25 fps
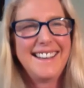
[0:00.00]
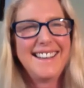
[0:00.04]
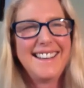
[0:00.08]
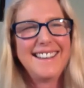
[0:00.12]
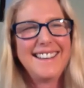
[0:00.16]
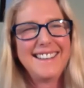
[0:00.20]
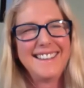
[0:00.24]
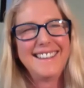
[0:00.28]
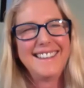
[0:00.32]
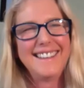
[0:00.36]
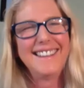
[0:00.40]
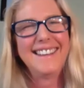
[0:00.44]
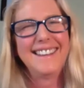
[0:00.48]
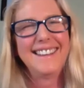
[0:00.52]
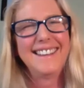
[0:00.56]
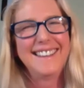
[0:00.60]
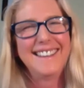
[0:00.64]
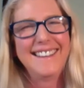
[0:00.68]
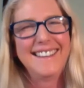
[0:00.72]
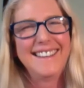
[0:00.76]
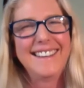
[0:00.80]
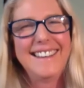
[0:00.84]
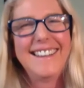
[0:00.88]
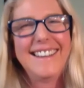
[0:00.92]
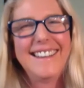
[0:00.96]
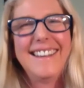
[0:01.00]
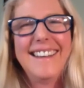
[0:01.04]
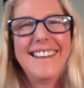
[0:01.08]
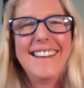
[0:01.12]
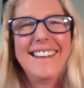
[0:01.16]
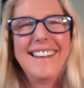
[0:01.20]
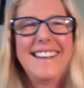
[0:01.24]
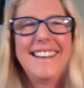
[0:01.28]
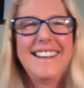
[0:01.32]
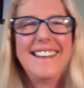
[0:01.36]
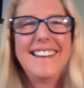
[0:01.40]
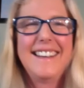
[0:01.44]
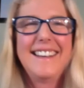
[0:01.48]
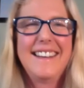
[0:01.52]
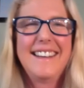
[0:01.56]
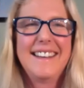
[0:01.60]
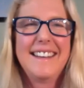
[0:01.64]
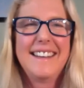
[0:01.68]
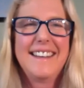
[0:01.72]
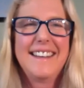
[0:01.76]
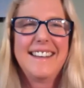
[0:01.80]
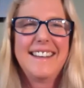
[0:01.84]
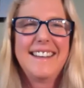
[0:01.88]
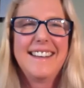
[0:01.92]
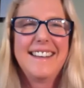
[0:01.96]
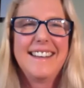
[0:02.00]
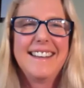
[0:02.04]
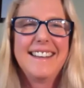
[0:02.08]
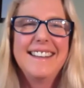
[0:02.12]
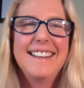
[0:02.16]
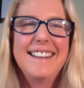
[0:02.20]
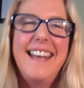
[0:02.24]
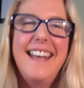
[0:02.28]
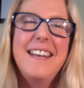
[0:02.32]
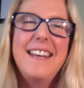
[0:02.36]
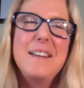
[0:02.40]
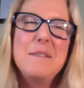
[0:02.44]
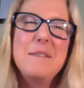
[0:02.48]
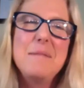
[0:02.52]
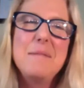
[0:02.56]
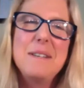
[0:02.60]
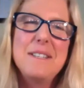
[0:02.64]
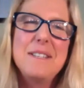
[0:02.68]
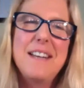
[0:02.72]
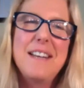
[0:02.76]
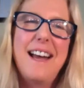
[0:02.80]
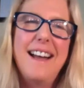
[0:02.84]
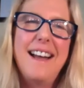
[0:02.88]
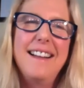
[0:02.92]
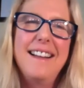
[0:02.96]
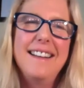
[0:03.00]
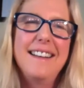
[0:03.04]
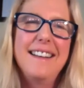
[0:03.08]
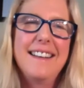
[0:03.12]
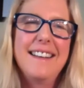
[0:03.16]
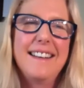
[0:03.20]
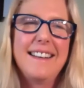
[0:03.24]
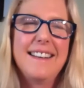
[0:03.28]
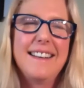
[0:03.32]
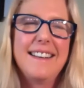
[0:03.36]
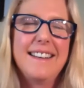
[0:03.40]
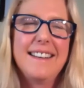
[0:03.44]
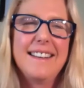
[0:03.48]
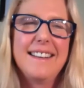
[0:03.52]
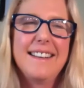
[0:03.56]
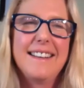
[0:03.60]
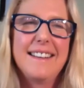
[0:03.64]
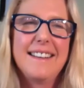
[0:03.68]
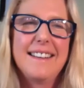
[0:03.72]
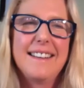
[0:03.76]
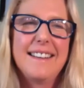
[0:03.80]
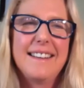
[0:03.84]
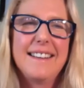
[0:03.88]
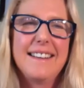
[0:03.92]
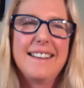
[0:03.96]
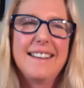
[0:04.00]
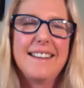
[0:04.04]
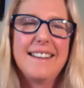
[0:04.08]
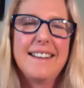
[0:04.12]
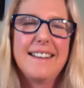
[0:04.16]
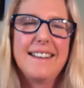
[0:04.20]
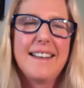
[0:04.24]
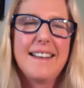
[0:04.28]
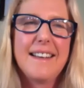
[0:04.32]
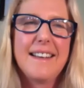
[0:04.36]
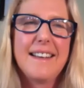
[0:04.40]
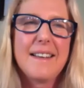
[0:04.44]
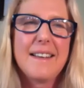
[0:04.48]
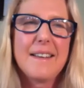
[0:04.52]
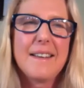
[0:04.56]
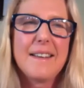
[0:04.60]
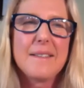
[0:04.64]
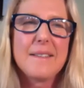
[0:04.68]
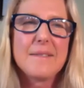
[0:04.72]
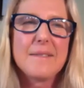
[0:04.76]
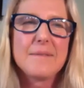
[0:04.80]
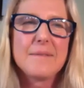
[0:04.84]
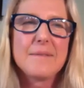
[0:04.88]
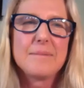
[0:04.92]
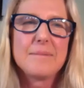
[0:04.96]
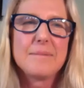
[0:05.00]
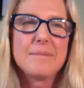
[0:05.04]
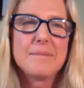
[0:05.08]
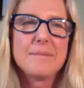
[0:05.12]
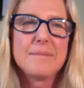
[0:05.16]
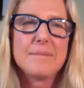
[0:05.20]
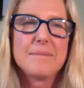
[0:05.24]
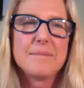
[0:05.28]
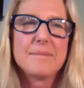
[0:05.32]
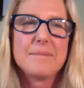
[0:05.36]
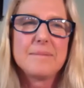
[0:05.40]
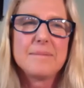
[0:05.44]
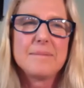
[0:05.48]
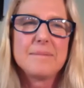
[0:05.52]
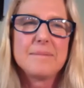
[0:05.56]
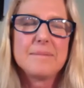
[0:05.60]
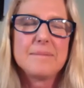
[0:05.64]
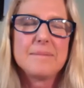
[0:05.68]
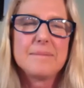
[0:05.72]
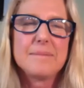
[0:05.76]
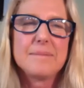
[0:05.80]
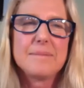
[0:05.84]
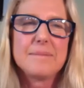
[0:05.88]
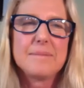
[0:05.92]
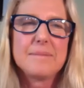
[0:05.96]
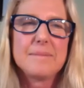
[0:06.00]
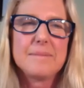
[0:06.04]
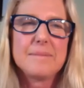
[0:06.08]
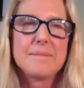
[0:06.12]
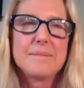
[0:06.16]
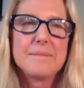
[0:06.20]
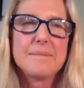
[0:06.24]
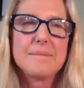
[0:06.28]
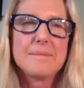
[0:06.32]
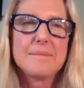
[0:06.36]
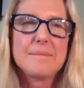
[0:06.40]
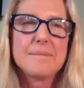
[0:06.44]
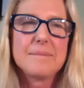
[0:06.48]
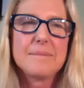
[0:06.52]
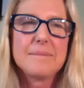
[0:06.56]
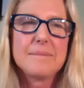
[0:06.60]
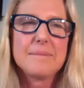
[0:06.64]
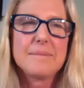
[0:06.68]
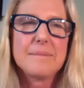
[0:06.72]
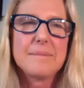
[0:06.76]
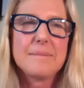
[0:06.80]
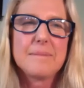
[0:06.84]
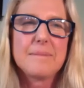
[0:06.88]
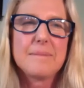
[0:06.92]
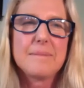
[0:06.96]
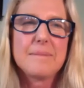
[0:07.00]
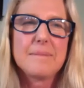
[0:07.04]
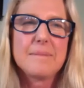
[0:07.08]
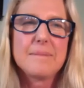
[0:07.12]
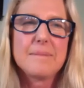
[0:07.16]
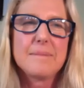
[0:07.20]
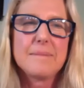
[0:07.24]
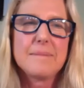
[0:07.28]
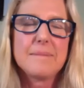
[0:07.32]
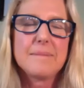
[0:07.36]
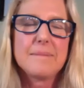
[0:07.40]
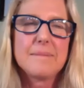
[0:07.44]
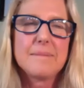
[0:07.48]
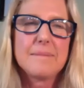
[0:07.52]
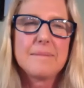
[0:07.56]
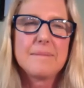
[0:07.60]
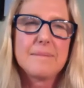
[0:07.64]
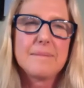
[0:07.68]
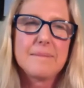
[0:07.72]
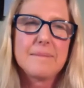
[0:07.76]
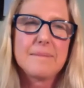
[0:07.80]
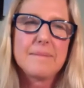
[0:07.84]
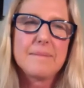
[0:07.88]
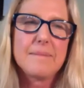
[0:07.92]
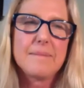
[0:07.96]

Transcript: The person shown says nothing.